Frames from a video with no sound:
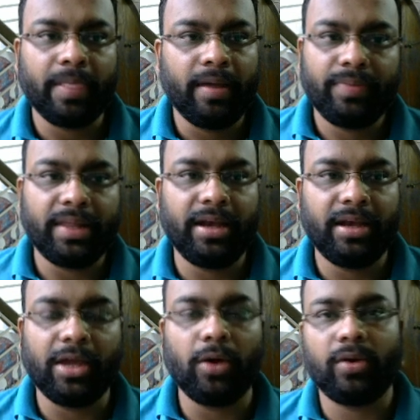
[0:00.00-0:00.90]
then
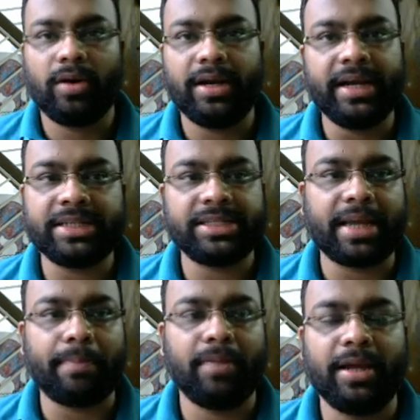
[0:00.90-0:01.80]
your retention
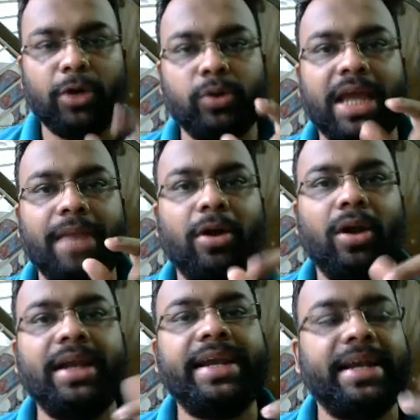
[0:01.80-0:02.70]
you shall be
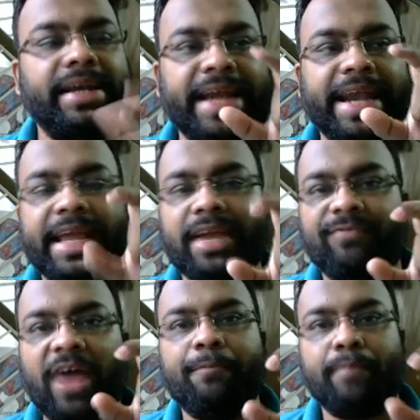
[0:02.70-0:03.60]
only retaining
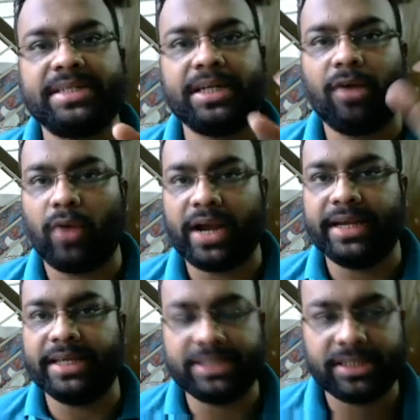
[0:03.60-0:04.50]
5% of what I
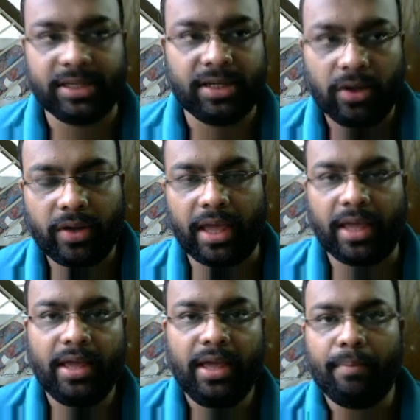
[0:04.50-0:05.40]
teach. Okay,
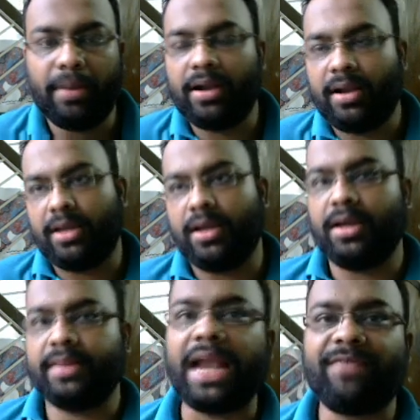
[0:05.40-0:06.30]
but
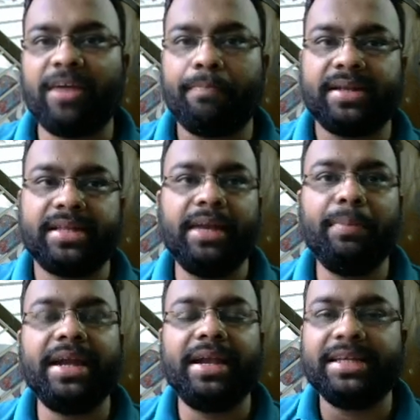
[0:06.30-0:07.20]
that 5%
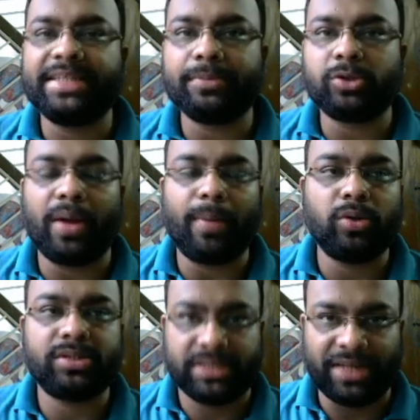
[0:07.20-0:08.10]
immediately jumps to about
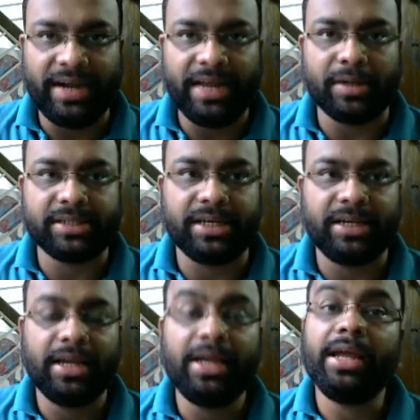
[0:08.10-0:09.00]
70%
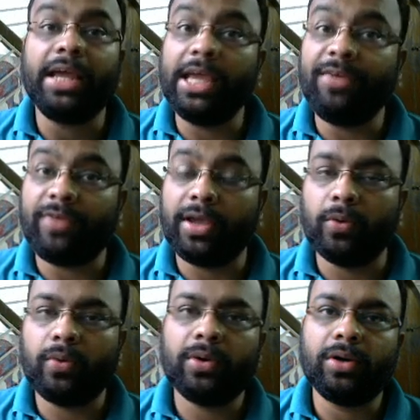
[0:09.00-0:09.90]
if
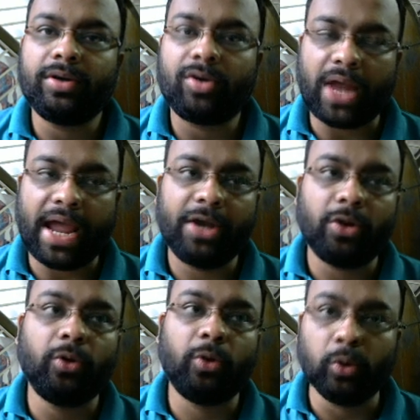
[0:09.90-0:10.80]
you try to
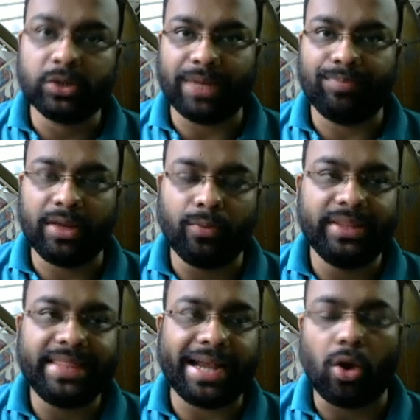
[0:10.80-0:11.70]
do something with
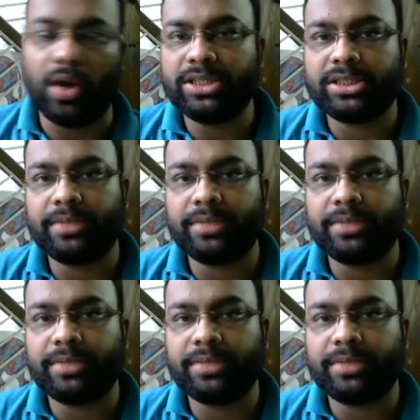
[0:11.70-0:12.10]
that knowledge,